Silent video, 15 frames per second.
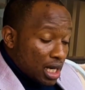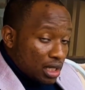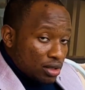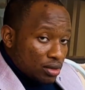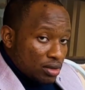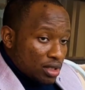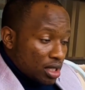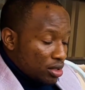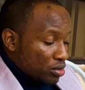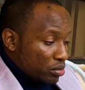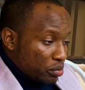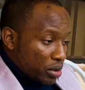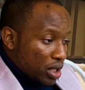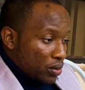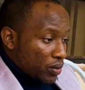lessons that you
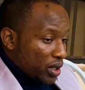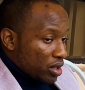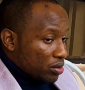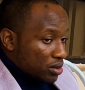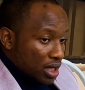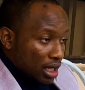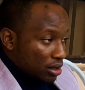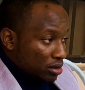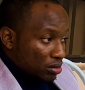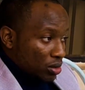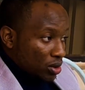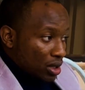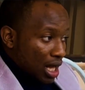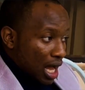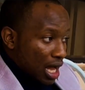pick when you start
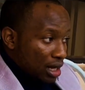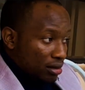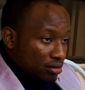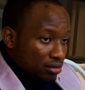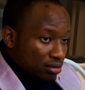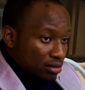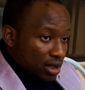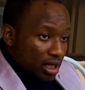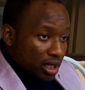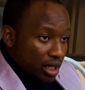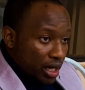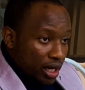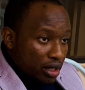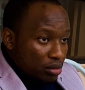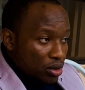small are
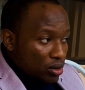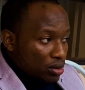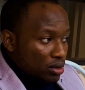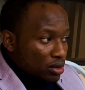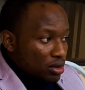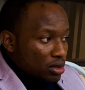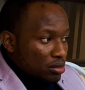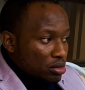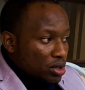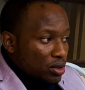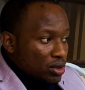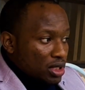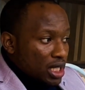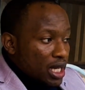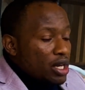incredible,
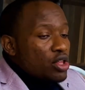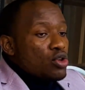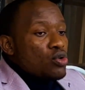because then you